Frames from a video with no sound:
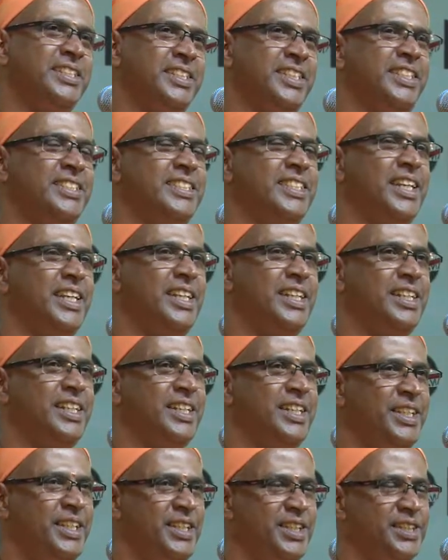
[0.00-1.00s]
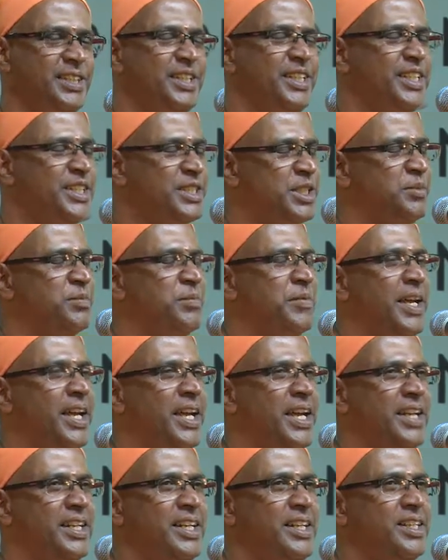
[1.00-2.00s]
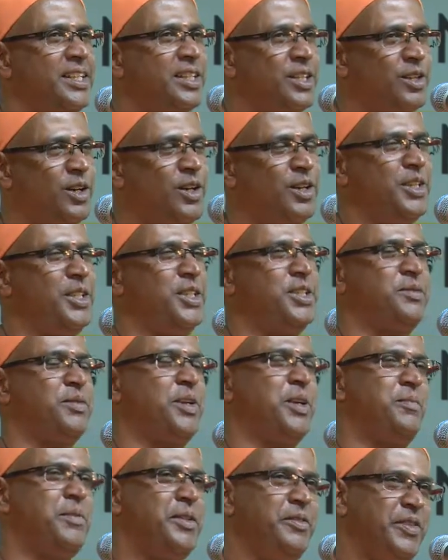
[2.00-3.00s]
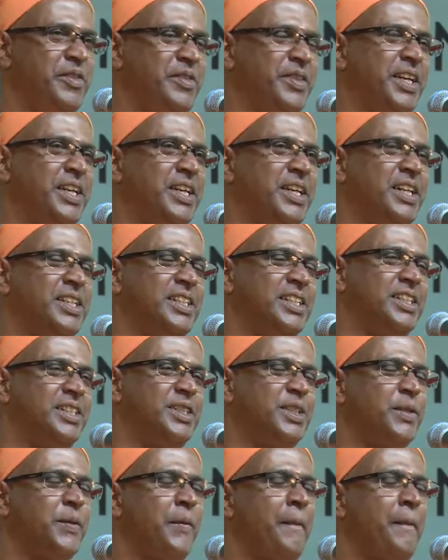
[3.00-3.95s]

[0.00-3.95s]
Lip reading: He said, here is a man called Swami Vivekananda